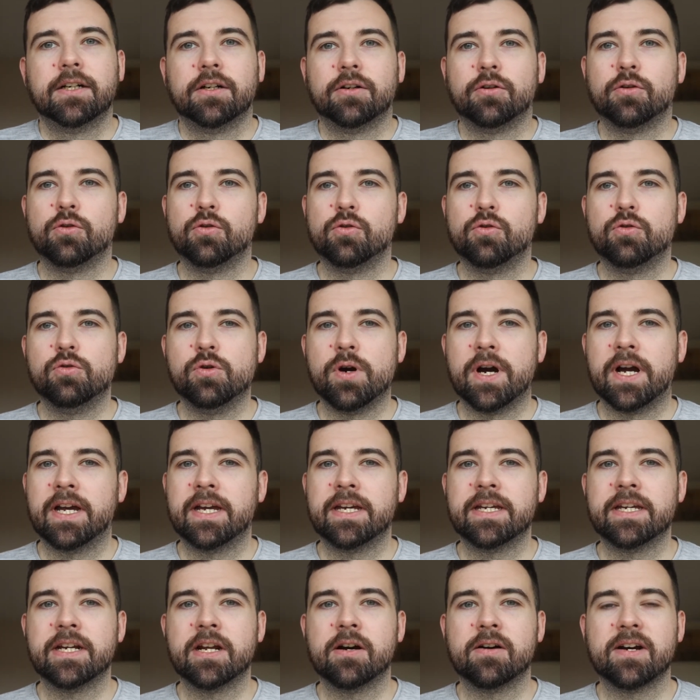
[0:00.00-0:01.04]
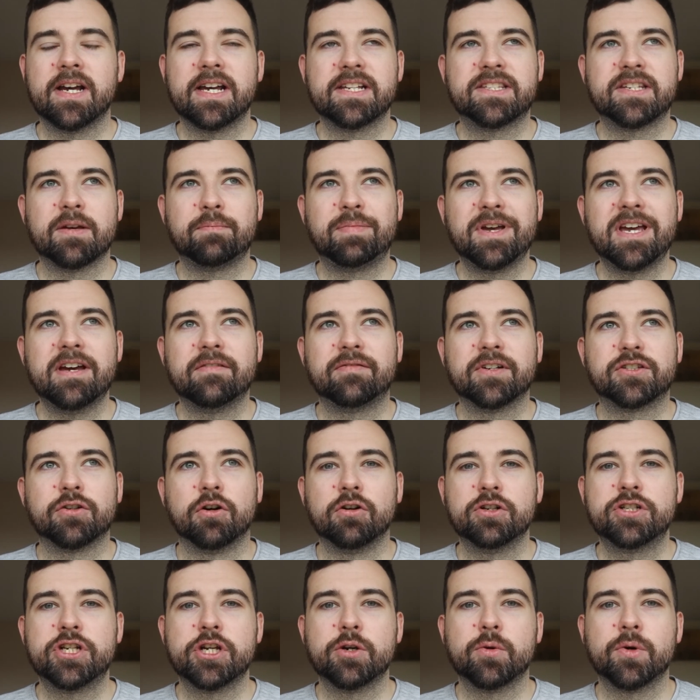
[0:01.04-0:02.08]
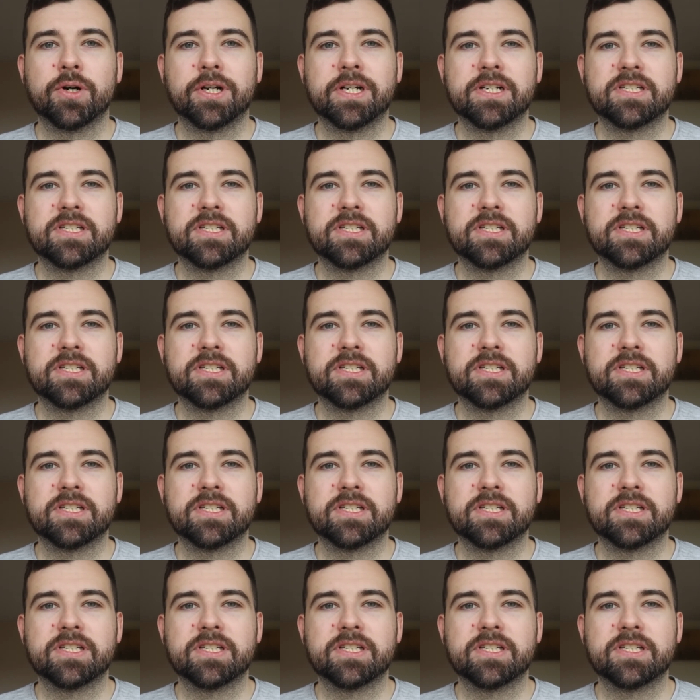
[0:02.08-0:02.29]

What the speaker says: it's a bit of a touchy one.